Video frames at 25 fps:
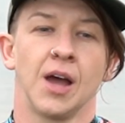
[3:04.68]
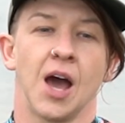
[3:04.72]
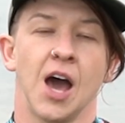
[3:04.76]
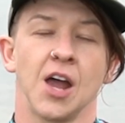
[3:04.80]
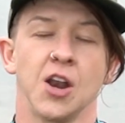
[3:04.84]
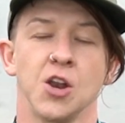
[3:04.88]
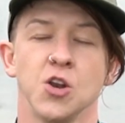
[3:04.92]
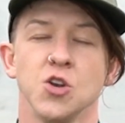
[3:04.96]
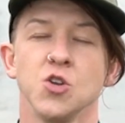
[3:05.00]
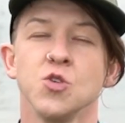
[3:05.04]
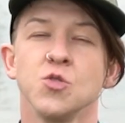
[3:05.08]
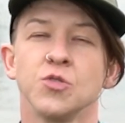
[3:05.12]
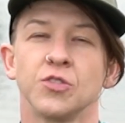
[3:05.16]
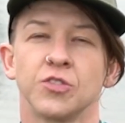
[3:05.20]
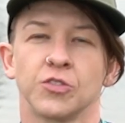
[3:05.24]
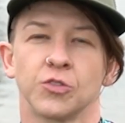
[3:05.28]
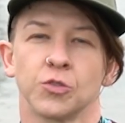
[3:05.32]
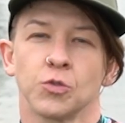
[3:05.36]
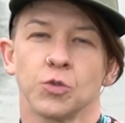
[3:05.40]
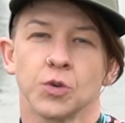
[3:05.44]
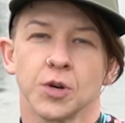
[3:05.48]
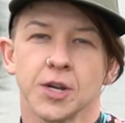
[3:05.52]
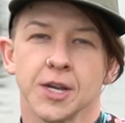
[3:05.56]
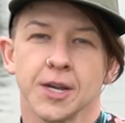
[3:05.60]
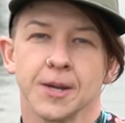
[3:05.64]
and a new
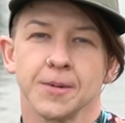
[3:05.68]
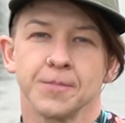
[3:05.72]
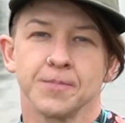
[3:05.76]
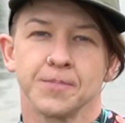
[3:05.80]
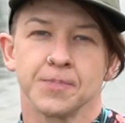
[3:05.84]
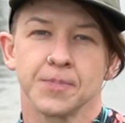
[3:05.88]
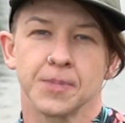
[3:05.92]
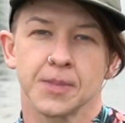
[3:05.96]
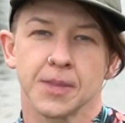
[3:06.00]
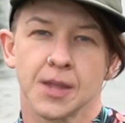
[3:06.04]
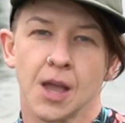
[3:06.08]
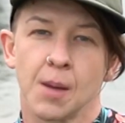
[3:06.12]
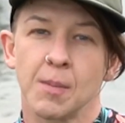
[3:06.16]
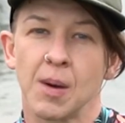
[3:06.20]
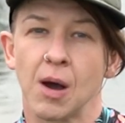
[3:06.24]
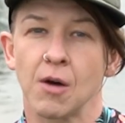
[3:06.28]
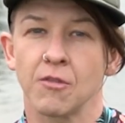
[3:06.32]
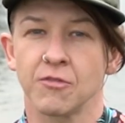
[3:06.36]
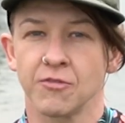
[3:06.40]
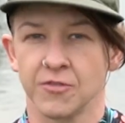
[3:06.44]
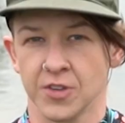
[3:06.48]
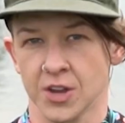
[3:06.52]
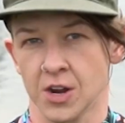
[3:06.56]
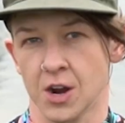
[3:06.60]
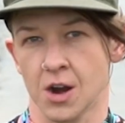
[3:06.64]
story about
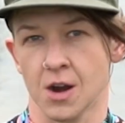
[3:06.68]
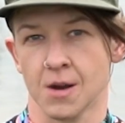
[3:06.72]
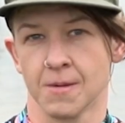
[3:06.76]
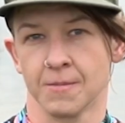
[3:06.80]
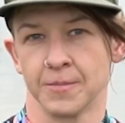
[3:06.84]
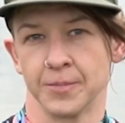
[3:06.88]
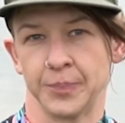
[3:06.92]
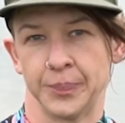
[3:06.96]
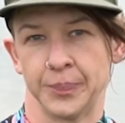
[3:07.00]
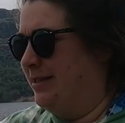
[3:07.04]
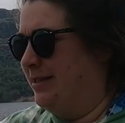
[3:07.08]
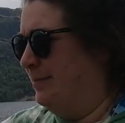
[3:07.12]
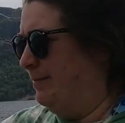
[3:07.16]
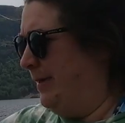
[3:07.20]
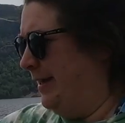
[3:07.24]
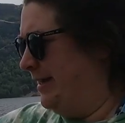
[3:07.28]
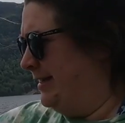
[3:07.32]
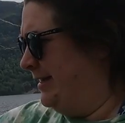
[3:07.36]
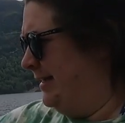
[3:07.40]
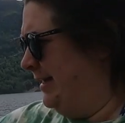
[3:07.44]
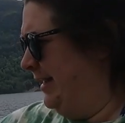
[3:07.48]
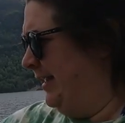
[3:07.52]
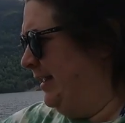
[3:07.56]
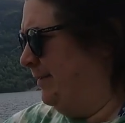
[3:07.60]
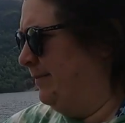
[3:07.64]
fear. The
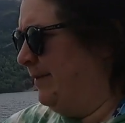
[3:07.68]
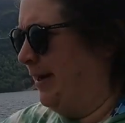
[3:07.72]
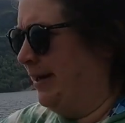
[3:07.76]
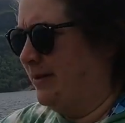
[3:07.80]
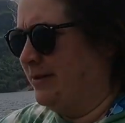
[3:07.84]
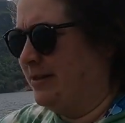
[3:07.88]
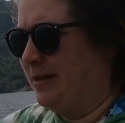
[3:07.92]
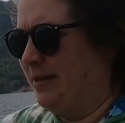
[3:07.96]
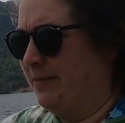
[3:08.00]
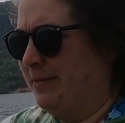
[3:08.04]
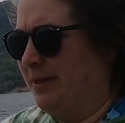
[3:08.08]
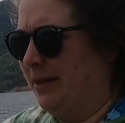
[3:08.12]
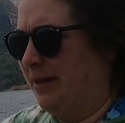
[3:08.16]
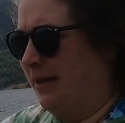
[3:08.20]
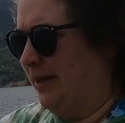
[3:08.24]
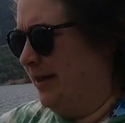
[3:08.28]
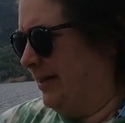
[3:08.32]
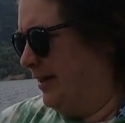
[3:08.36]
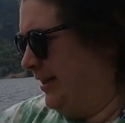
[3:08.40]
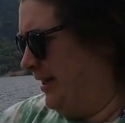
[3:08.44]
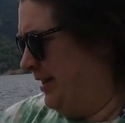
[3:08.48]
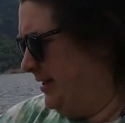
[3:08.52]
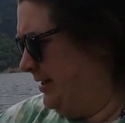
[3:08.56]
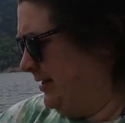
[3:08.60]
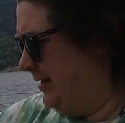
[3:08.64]
best thing about something
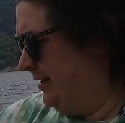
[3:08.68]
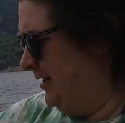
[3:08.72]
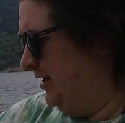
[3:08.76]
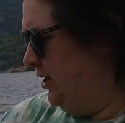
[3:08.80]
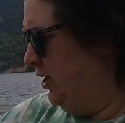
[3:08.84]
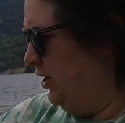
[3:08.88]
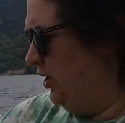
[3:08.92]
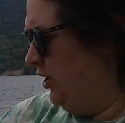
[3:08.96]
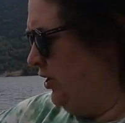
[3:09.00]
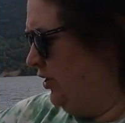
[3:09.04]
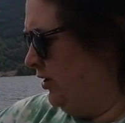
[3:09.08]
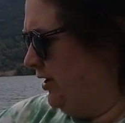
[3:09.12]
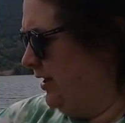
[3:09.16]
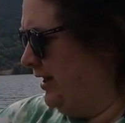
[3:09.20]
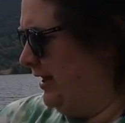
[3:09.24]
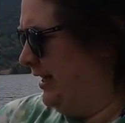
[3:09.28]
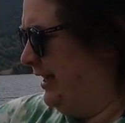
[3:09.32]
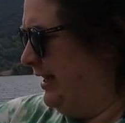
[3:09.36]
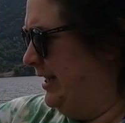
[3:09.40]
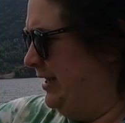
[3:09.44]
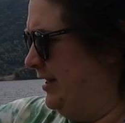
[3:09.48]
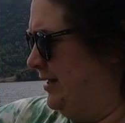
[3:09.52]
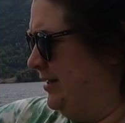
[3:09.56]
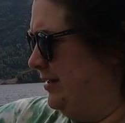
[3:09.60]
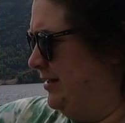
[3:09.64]
like this, you can
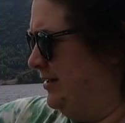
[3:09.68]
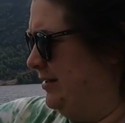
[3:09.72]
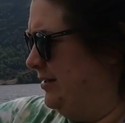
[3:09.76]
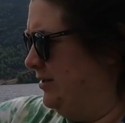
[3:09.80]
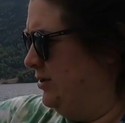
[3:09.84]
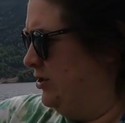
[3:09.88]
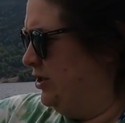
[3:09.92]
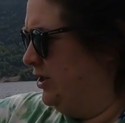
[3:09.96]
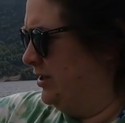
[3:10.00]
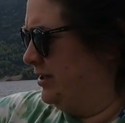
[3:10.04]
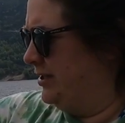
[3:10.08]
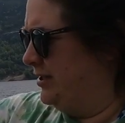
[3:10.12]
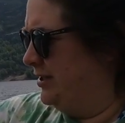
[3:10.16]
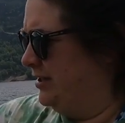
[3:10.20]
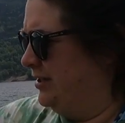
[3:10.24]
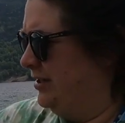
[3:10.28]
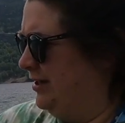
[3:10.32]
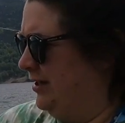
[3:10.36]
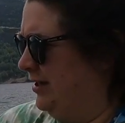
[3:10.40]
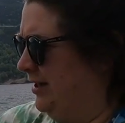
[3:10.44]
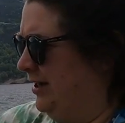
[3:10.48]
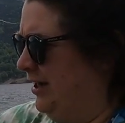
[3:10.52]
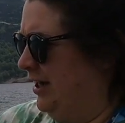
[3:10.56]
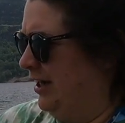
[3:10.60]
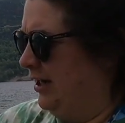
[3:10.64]
just
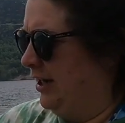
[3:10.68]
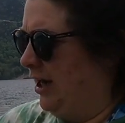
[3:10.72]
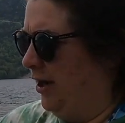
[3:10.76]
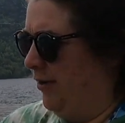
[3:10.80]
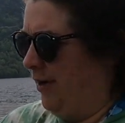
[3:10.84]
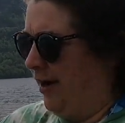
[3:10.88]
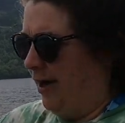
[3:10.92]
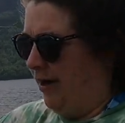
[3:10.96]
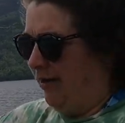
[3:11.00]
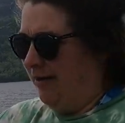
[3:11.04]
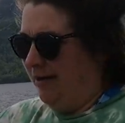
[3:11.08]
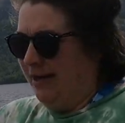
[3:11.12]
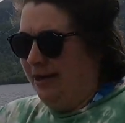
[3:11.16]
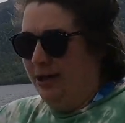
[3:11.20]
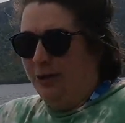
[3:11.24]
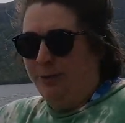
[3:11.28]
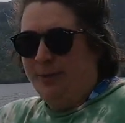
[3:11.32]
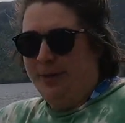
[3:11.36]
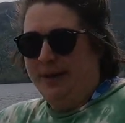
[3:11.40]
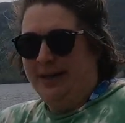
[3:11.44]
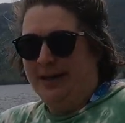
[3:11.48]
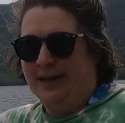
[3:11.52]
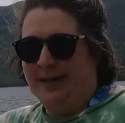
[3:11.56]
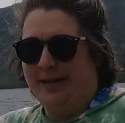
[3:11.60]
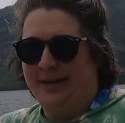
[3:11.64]
go out a little
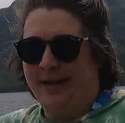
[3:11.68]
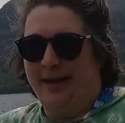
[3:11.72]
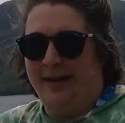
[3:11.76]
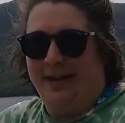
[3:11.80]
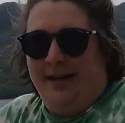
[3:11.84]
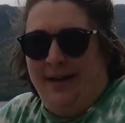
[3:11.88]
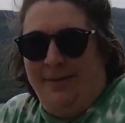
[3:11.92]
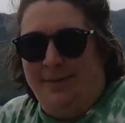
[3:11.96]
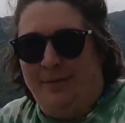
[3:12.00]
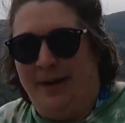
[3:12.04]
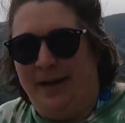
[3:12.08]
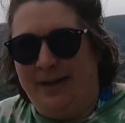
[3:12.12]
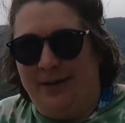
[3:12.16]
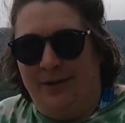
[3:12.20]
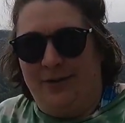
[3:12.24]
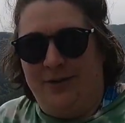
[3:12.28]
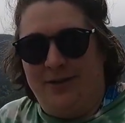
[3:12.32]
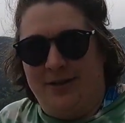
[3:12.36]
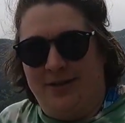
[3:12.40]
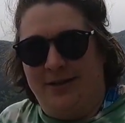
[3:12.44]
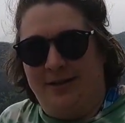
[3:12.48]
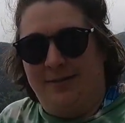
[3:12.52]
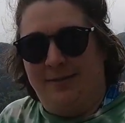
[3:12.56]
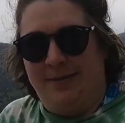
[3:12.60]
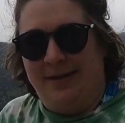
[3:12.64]
bit and then come back
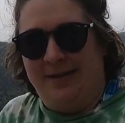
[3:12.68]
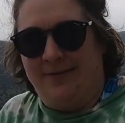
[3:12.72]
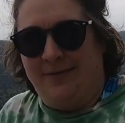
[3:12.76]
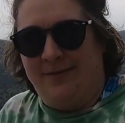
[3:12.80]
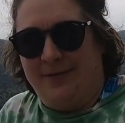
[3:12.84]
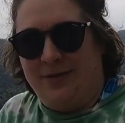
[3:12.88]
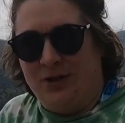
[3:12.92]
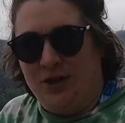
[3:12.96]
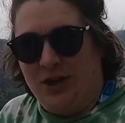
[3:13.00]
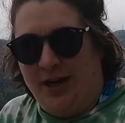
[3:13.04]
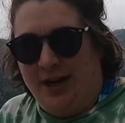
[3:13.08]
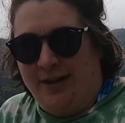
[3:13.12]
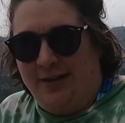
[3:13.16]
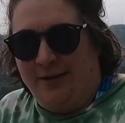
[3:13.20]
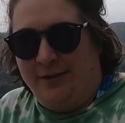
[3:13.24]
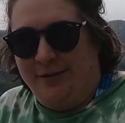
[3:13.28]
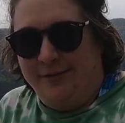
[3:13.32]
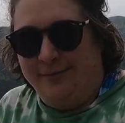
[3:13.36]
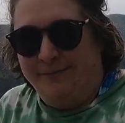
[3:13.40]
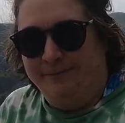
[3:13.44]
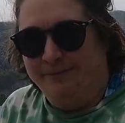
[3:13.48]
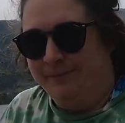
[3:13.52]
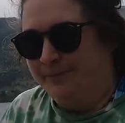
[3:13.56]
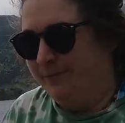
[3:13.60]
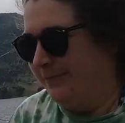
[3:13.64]
onto the bit of the shale.
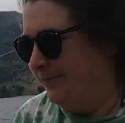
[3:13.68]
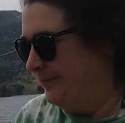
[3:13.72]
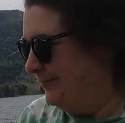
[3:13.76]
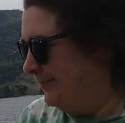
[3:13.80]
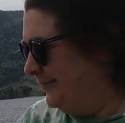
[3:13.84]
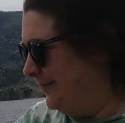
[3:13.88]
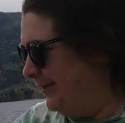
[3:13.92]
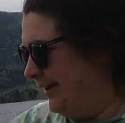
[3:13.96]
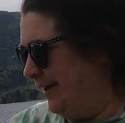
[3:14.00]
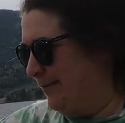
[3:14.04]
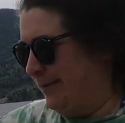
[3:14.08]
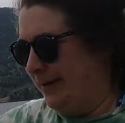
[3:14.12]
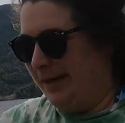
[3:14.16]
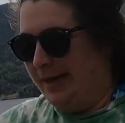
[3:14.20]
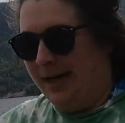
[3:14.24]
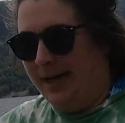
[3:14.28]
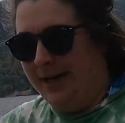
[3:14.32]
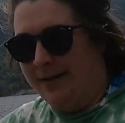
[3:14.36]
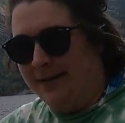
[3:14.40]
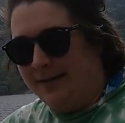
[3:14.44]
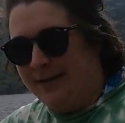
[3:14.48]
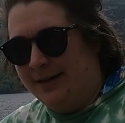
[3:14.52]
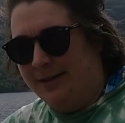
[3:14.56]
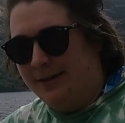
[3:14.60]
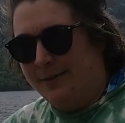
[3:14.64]
Sure. Go back
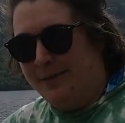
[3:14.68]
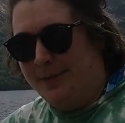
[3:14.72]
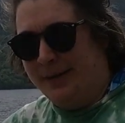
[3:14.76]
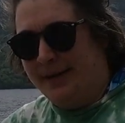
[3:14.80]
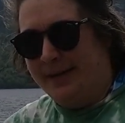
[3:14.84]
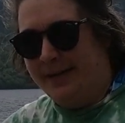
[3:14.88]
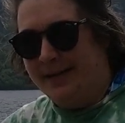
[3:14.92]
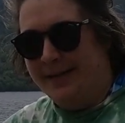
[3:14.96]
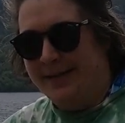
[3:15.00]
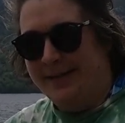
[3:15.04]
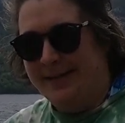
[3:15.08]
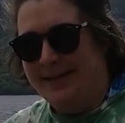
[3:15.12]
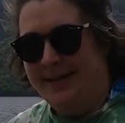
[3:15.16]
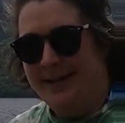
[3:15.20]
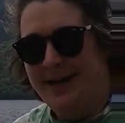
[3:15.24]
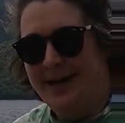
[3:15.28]
out a little bit